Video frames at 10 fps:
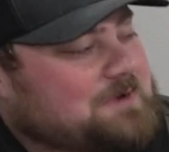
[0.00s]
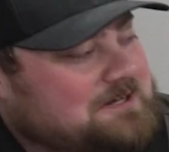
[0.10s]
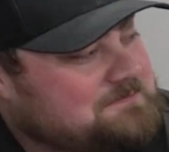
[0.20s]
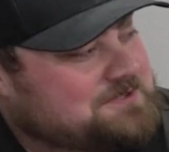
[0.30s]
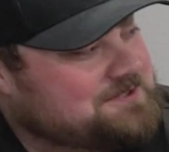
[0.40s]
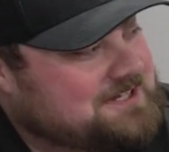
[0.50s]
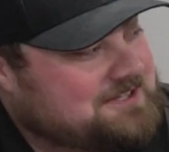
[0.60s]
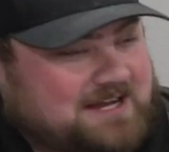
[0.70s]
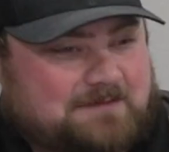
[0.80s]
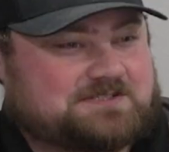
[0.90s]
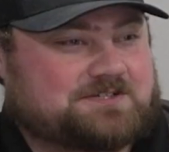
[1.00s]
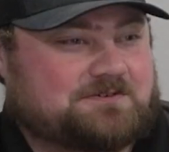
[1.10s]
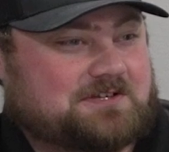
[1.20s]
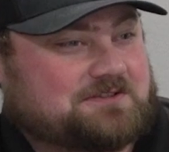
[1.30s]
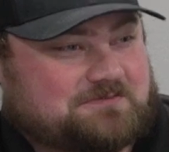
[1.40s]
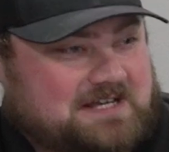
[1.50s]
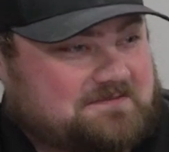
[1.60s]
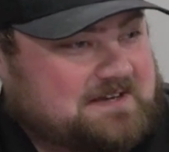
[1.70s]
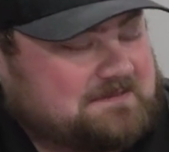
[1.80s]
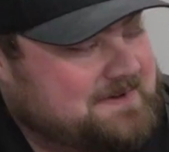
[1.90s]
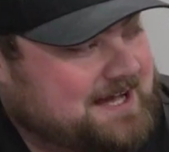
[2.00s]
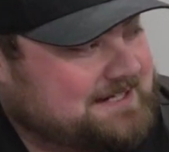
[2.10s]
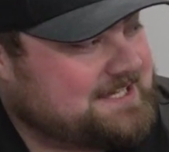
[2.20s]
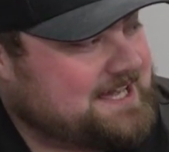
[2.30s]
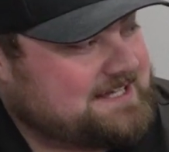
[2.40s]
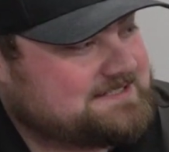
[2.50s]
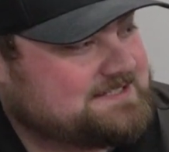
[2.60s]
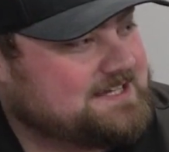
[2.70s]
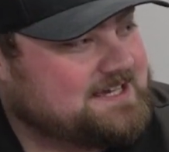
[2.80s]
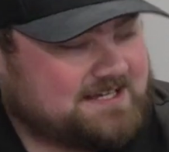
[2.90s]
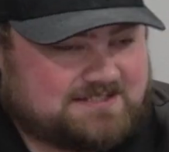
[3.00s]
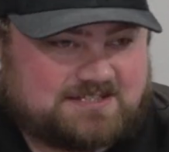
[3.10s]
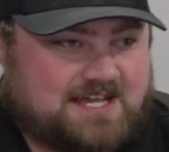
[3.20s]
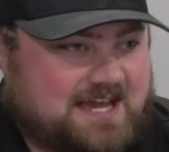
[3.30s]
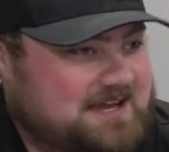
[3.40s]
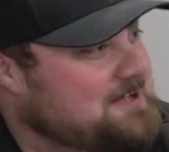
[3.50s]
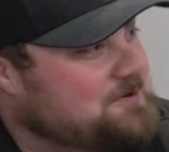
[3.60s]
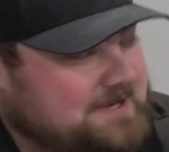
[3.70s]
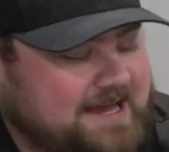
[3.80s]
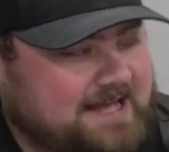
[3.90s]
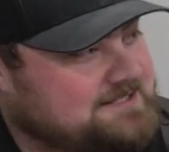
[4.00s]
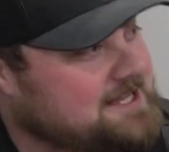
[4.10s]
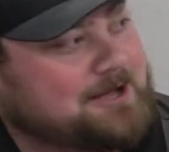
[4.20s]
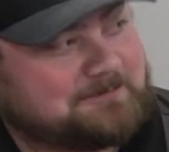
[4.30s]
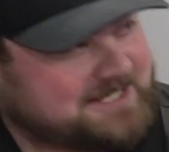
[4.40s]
welcome to another episode of the Red Effect Podcast. Today, we got Tom